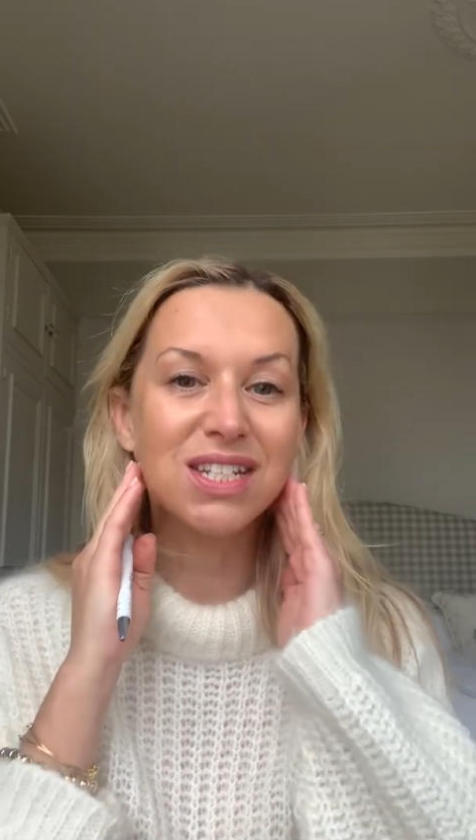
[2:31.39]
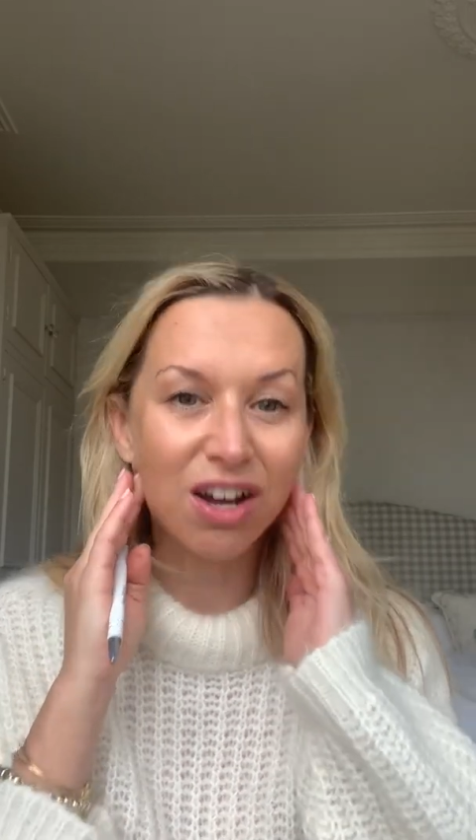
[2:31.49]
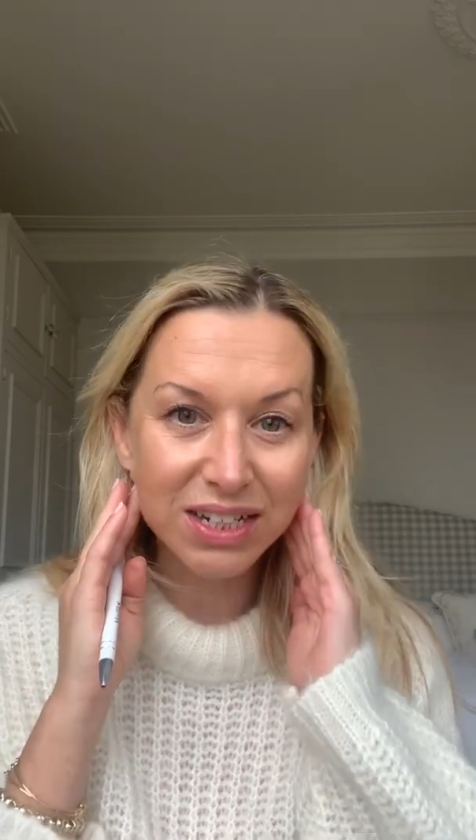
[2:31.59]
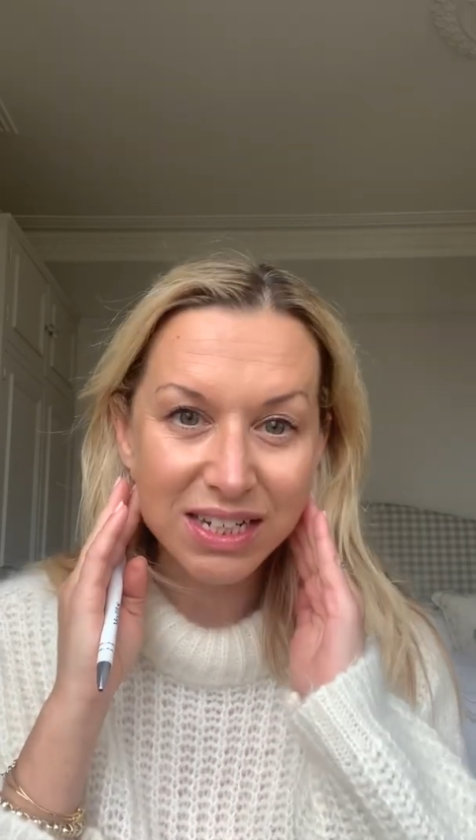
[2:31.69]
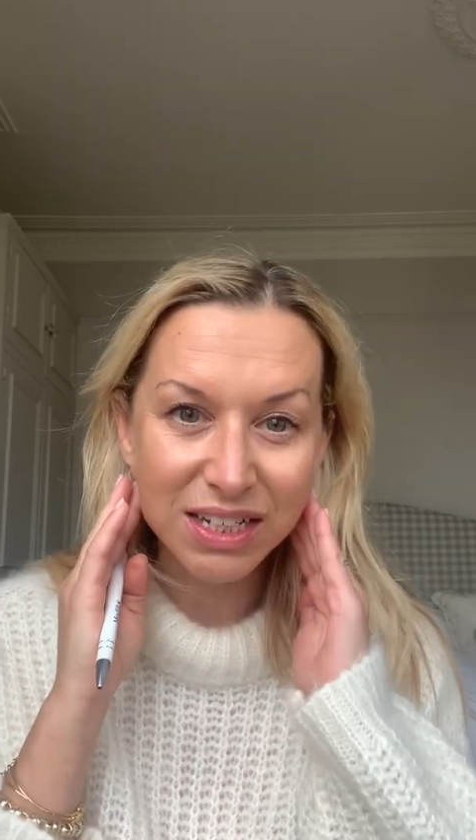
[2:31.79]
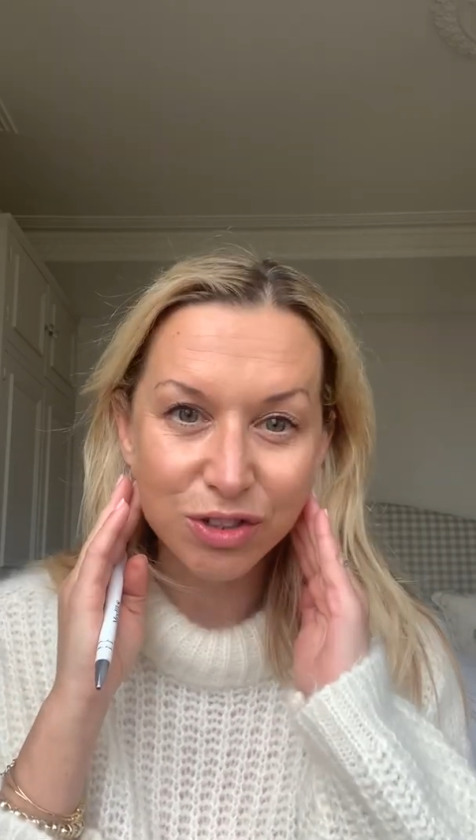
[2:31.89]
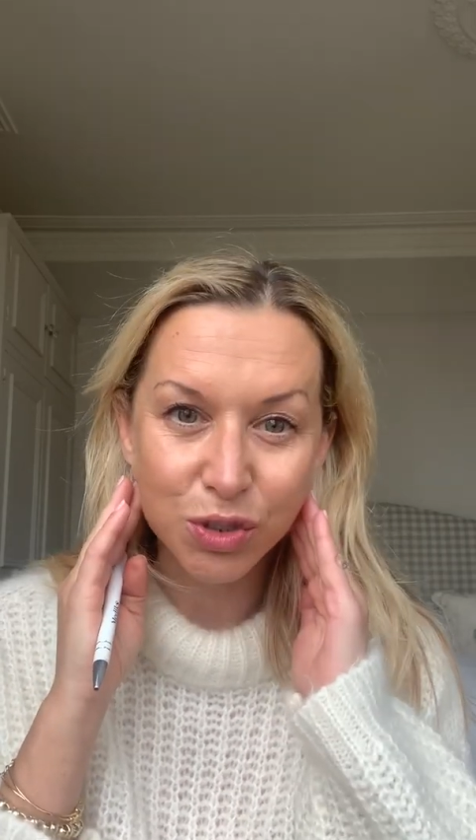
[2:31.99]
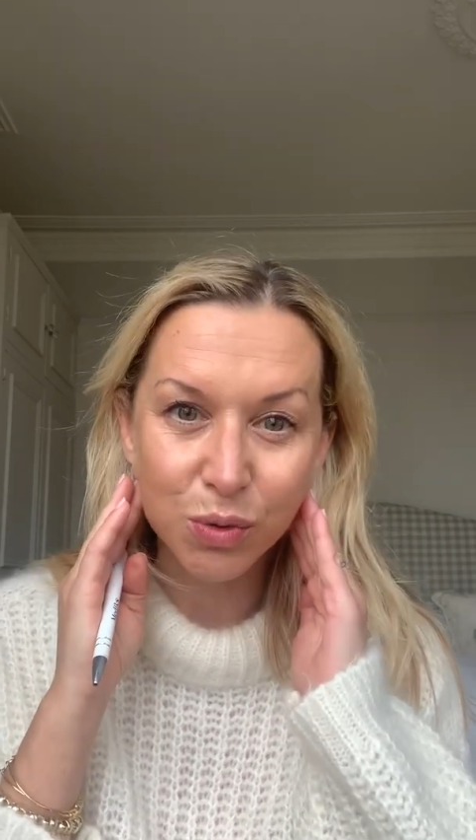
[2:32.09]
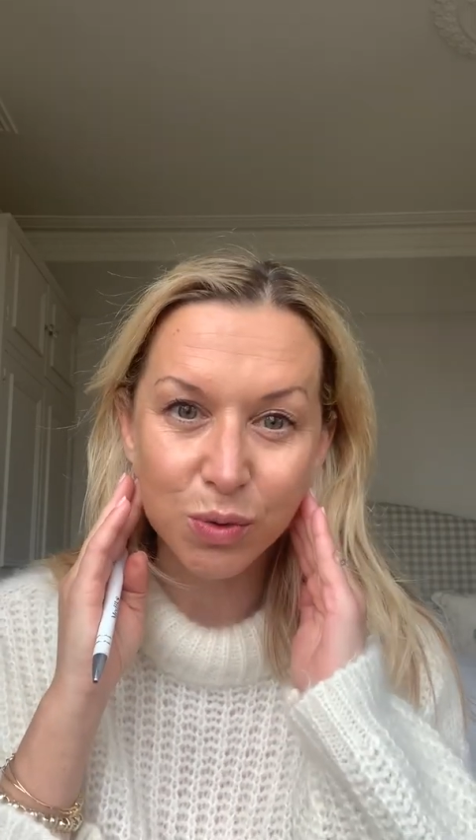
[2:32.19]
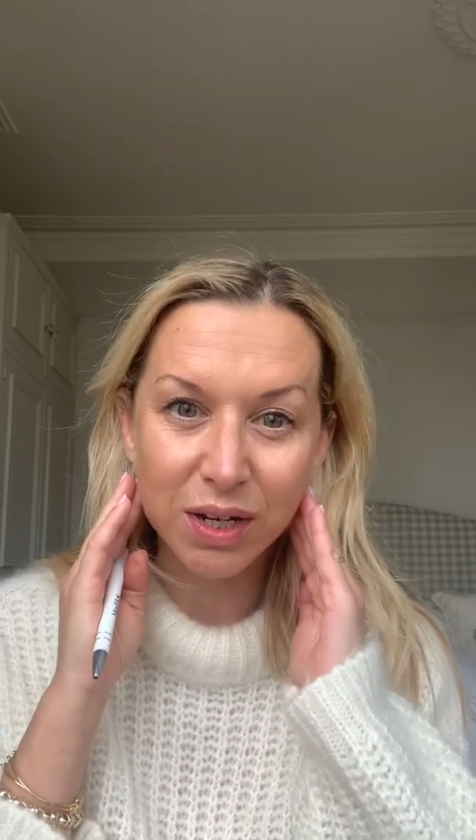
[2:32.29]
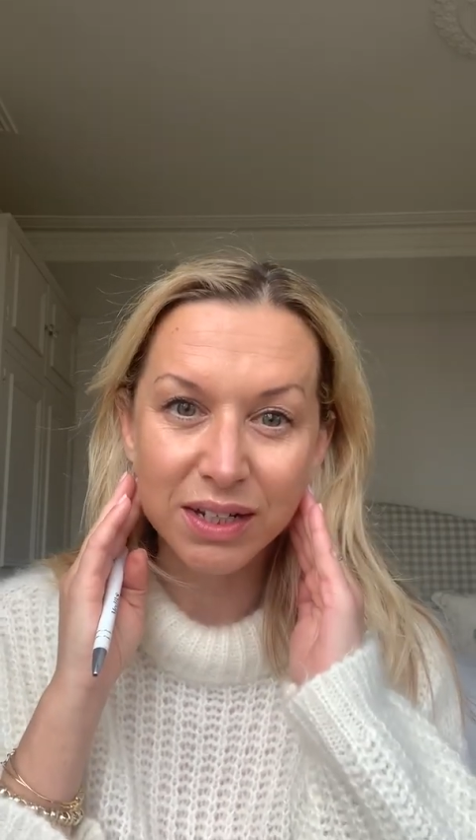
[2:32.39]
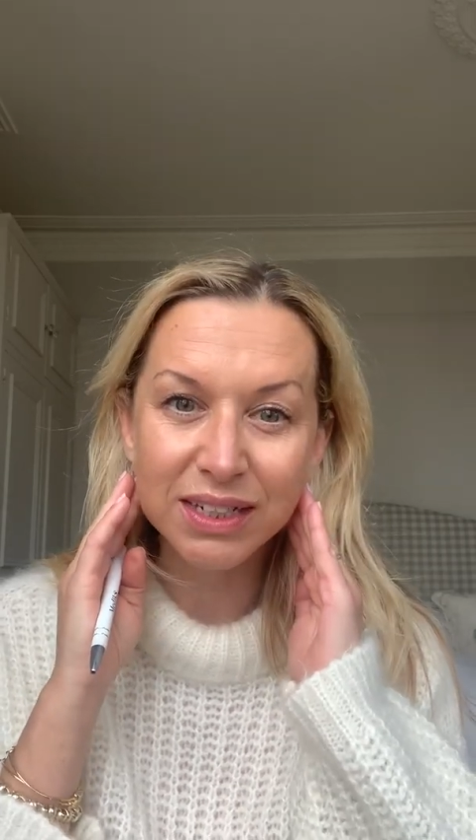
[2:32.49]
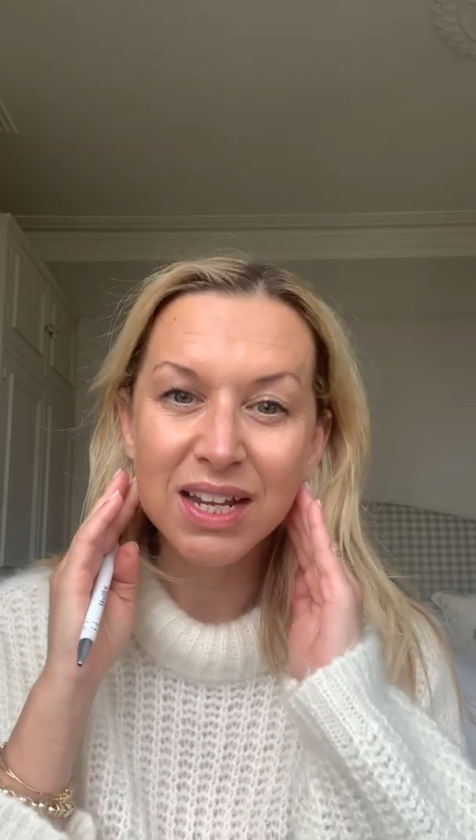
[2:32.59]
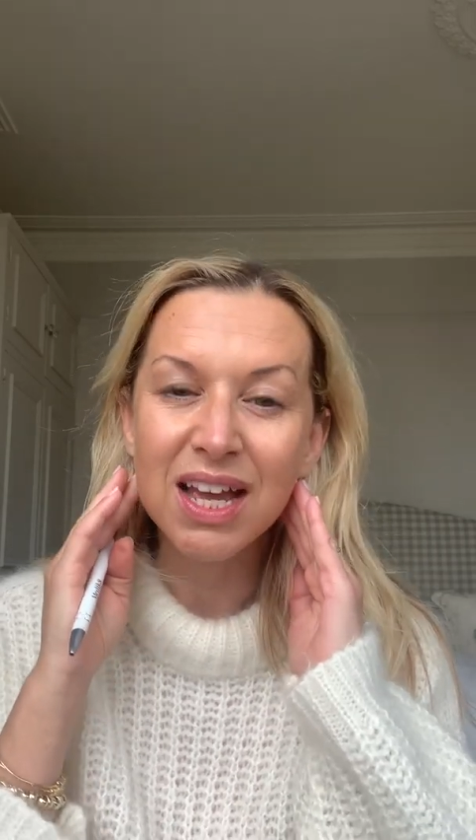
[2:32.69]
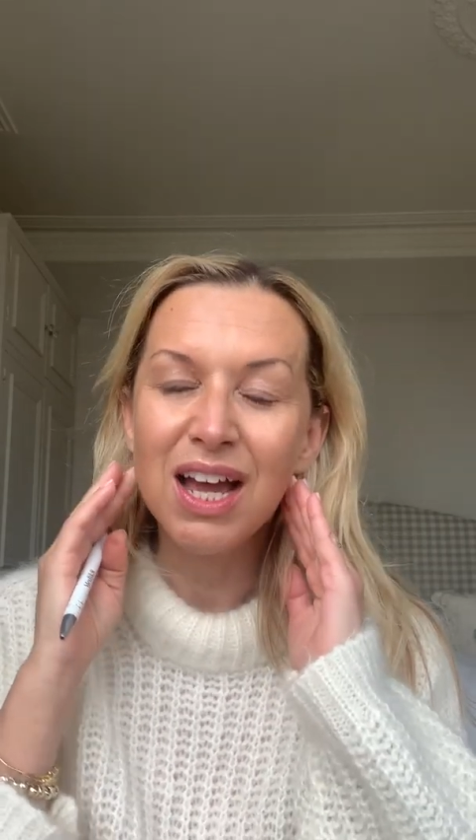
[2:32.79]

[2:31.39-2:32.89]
tightening a jawline,